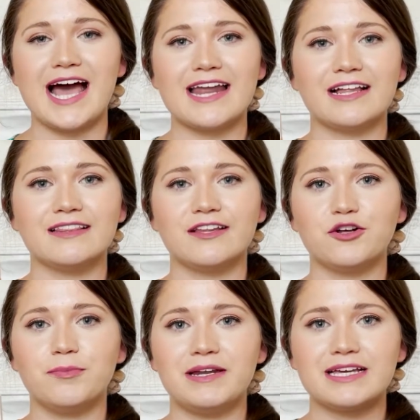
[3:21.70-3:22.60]
add a
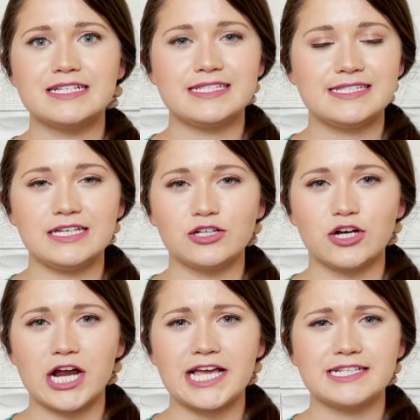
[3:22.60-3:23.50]
little bit of
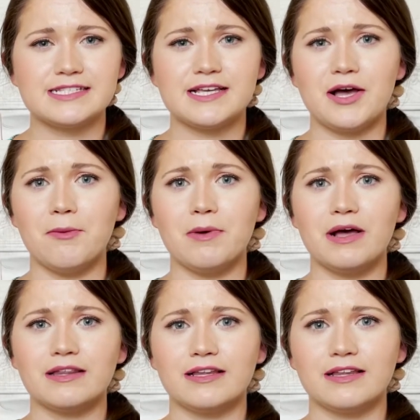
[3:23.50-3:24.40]
concealer and some
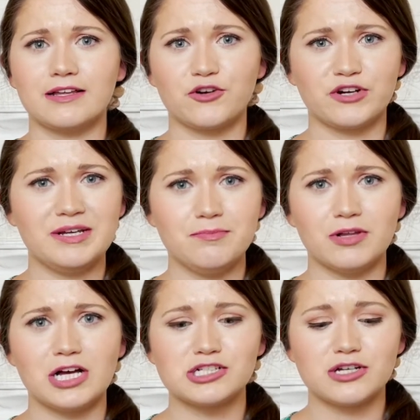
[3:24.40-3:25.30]
cream
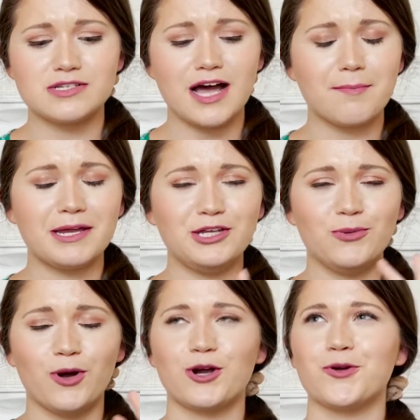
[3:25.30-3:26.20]
blush on top and you
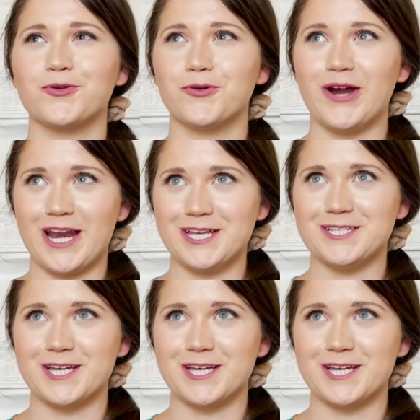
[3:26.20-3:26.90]
are ready to